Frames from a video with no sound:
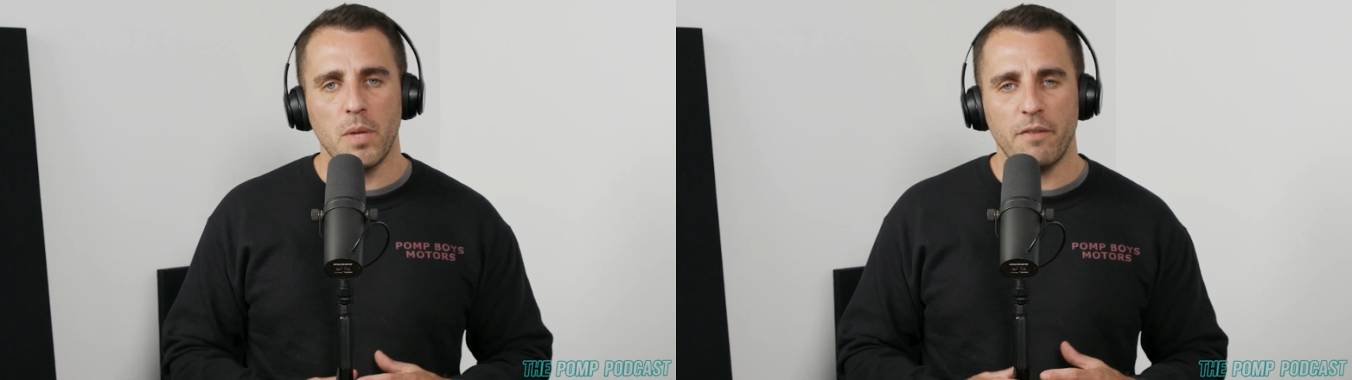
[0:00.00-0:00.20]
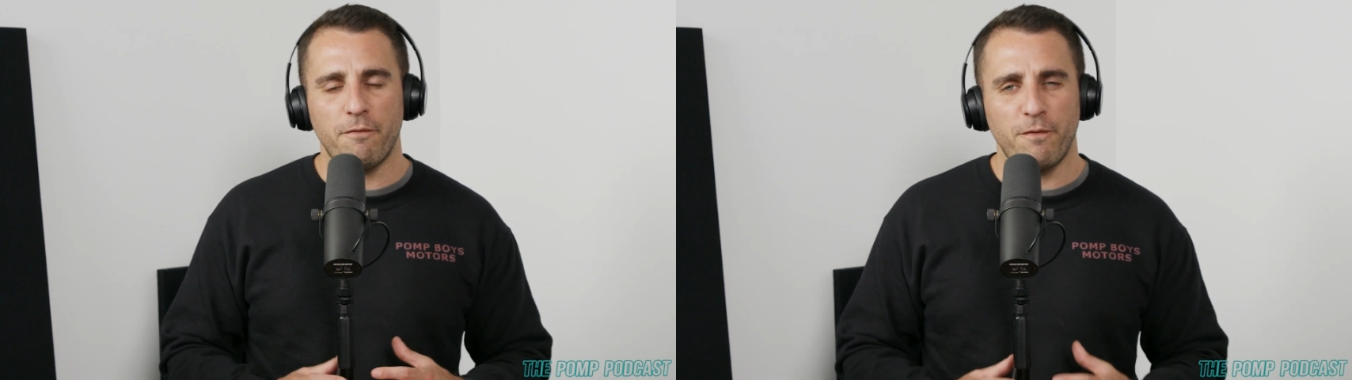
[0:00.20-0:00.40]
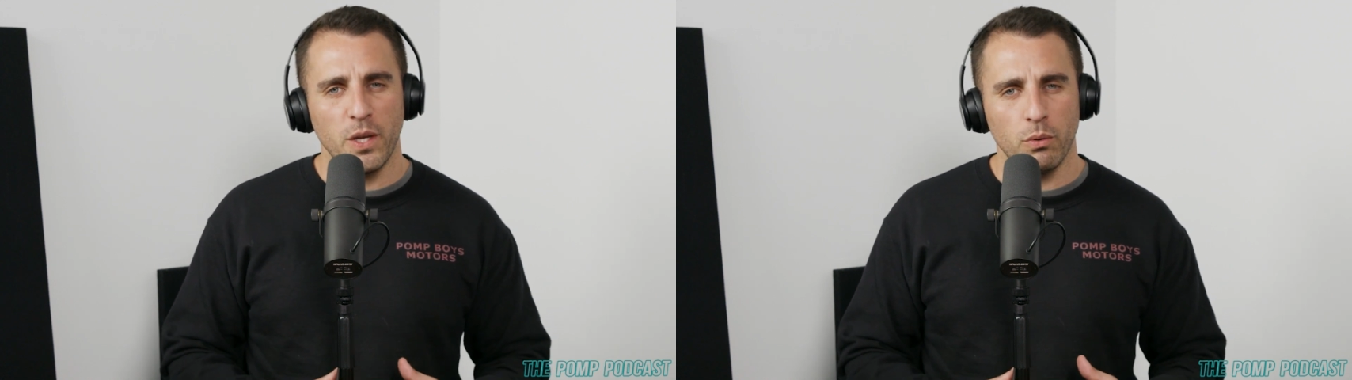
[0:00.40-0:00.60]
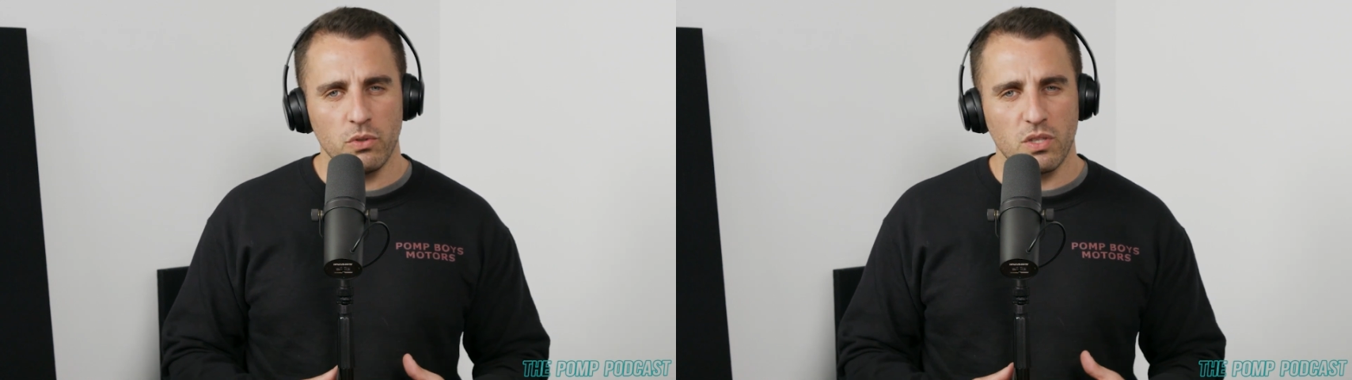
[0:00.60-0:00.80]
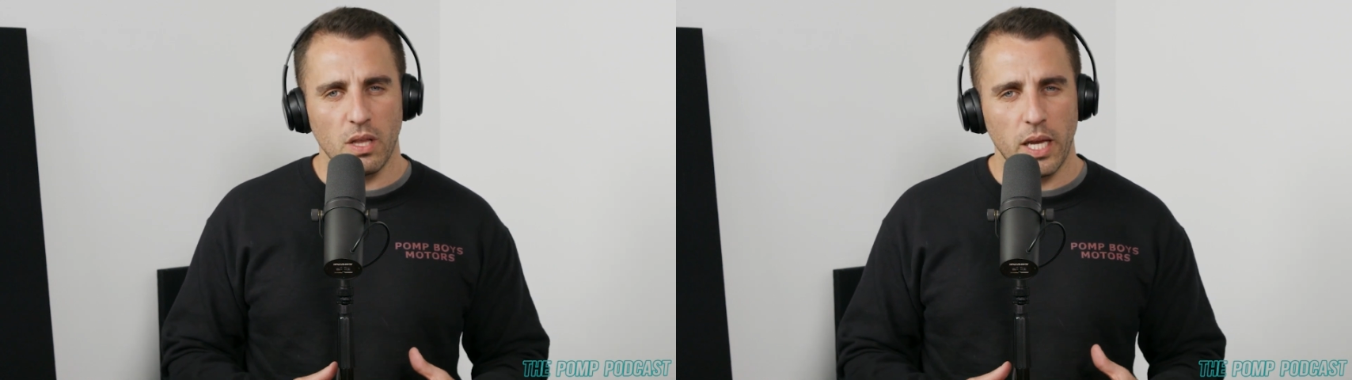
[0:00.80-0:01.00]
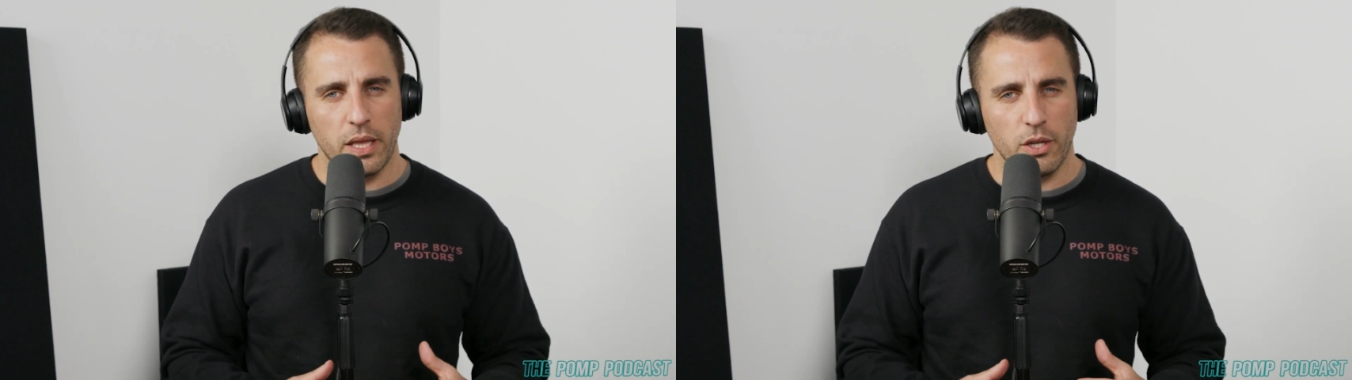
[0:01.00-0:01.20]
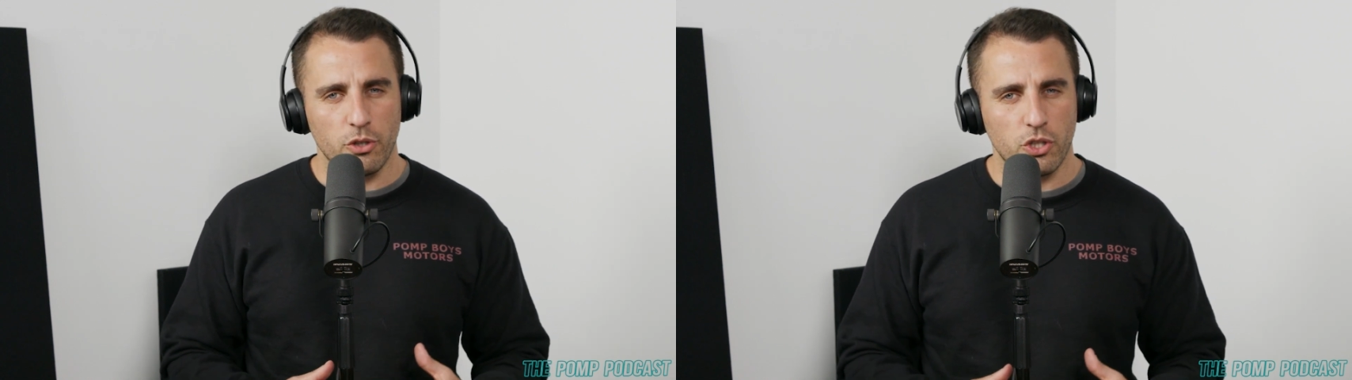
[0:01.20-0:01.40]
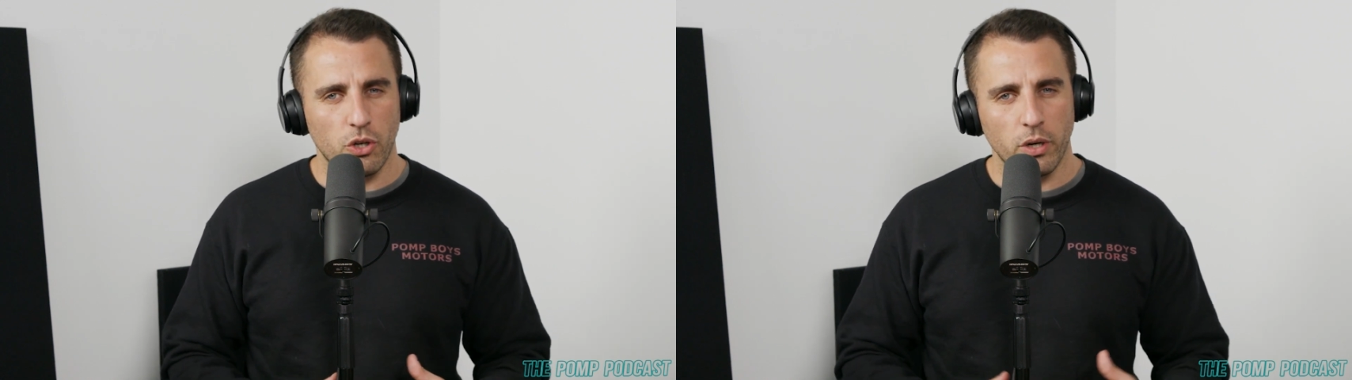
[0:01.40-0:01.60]
It feels like they're
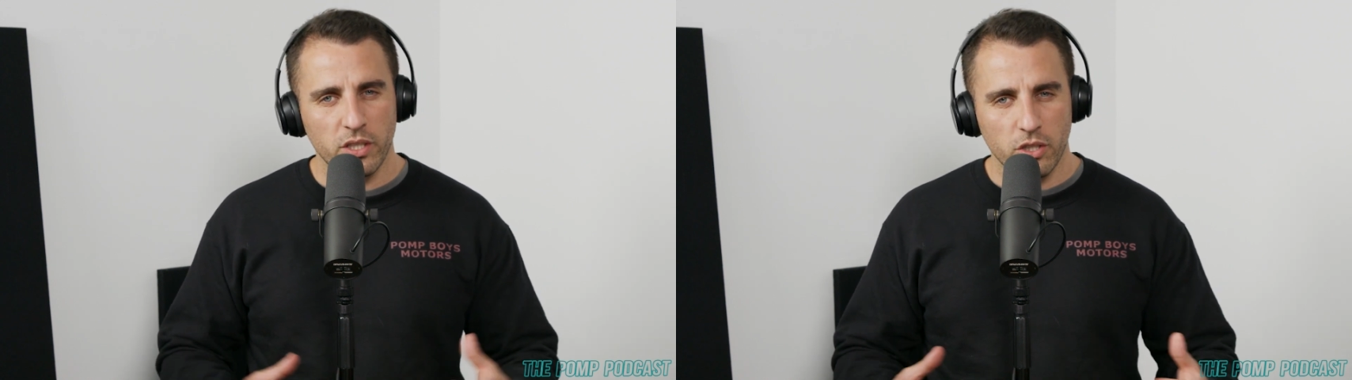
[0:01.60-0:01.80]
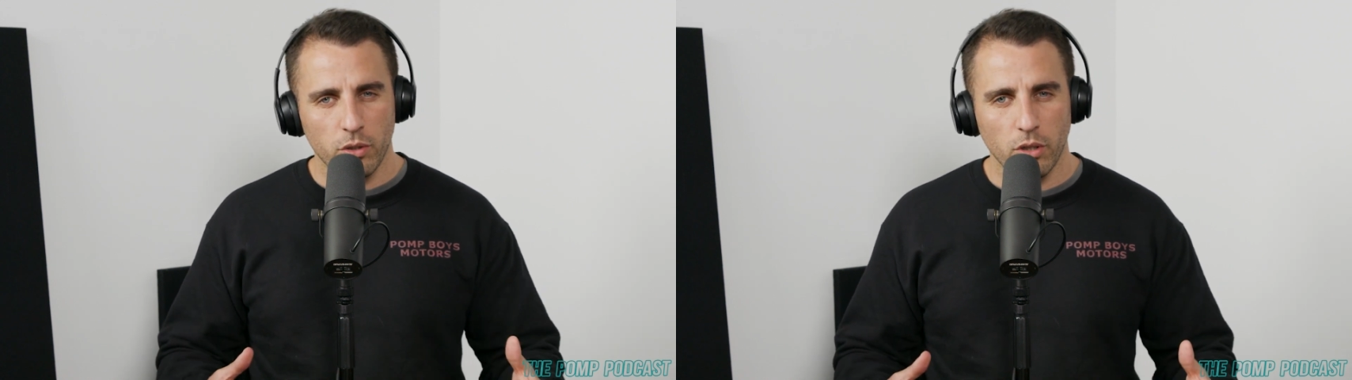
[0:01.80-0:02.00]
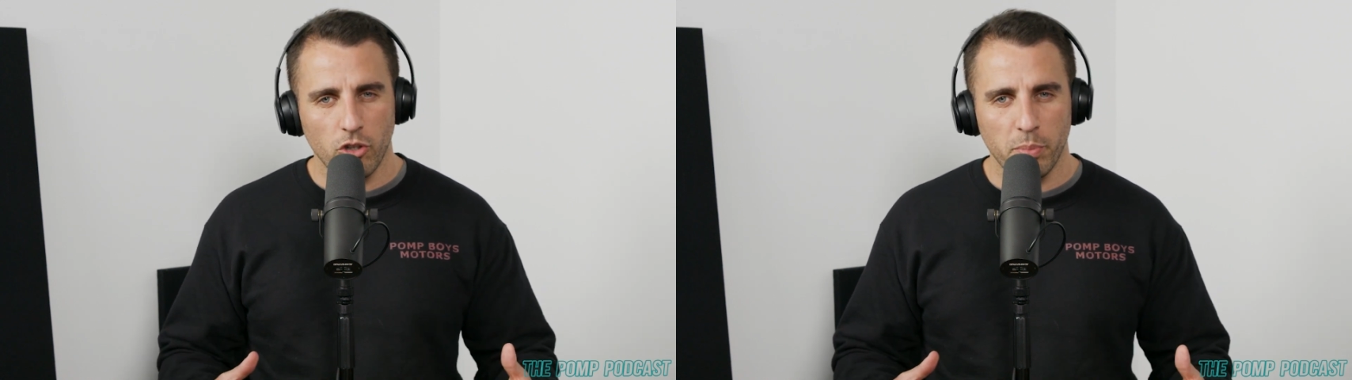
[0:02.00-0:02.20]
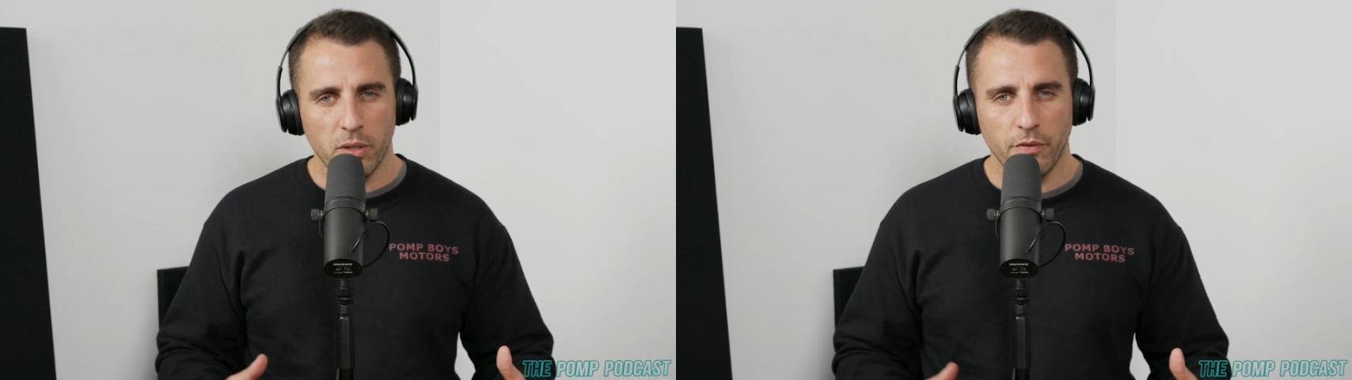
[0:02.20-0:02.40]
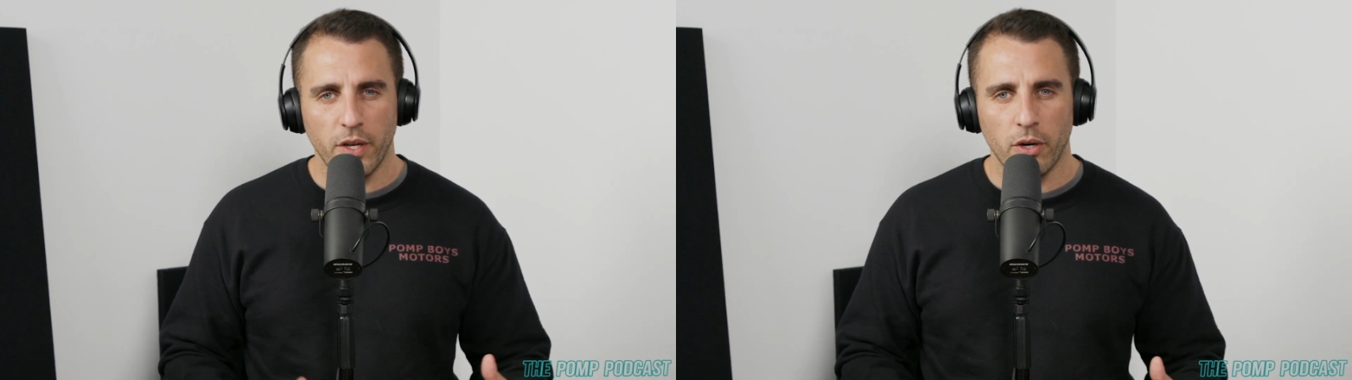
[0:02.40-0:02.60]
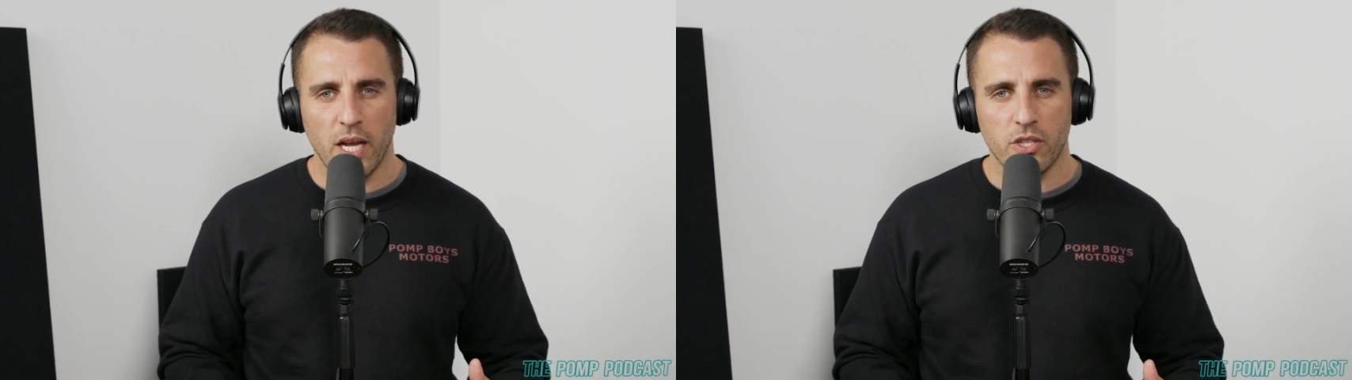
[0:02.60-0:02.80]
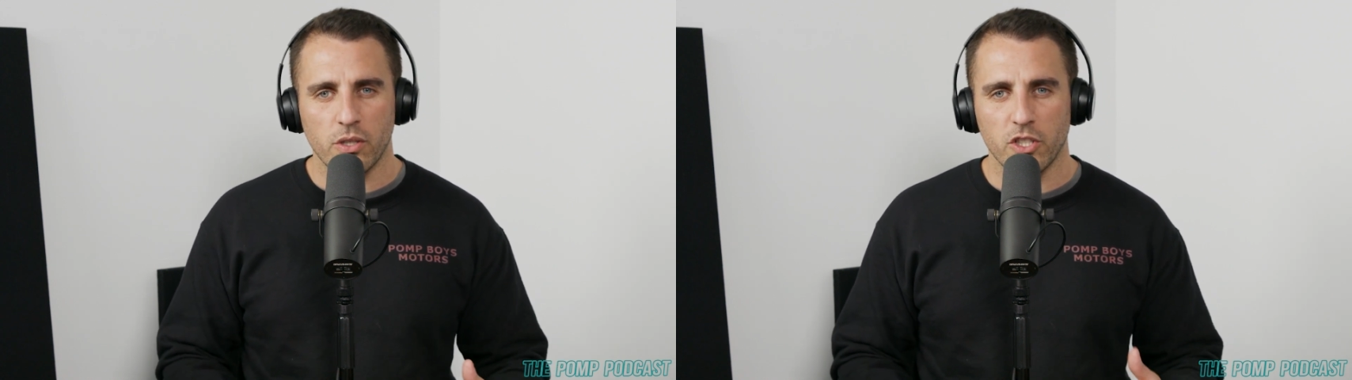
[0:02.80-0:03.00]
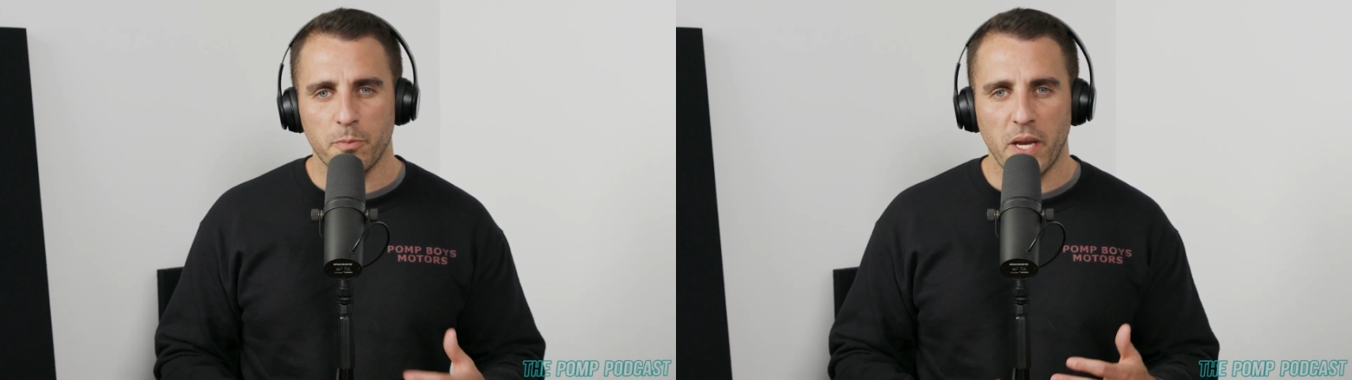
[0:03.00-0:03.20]
starting to do a little bit of
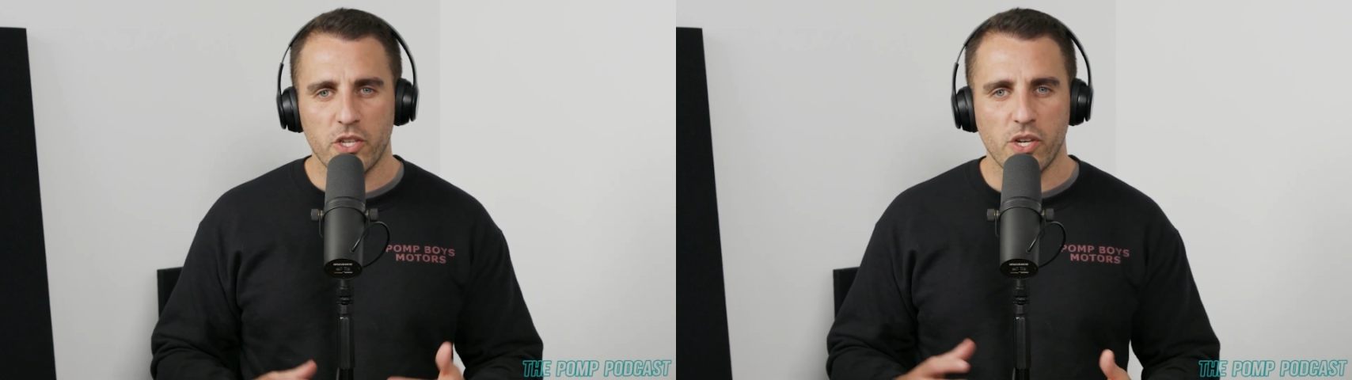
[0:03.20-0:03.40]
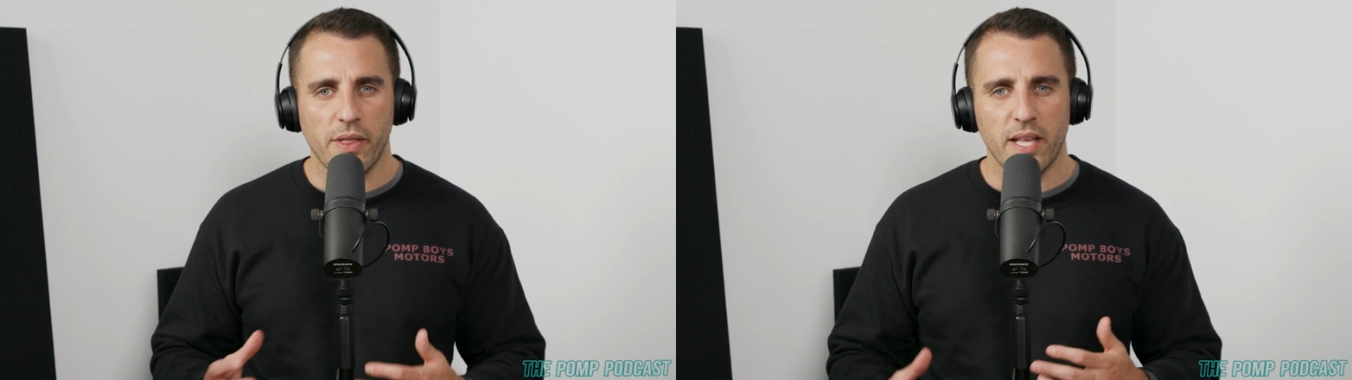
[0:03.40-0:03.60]
international expansion, and that